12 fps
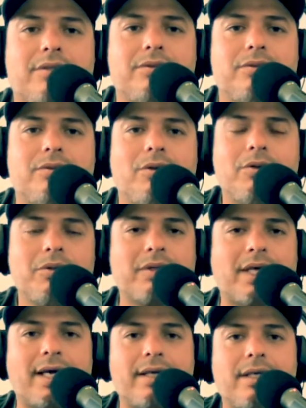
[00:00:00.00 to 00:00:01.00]
to go through
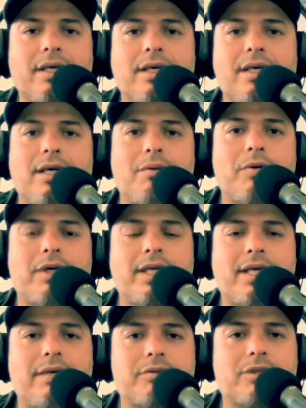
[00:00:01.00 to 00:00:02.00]
that. And one
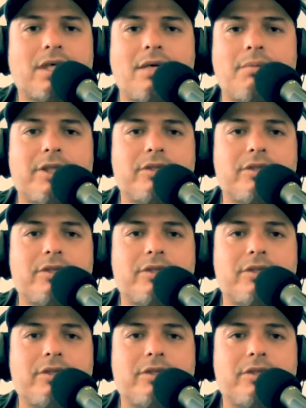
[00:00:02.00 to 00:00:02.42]
day I was tying my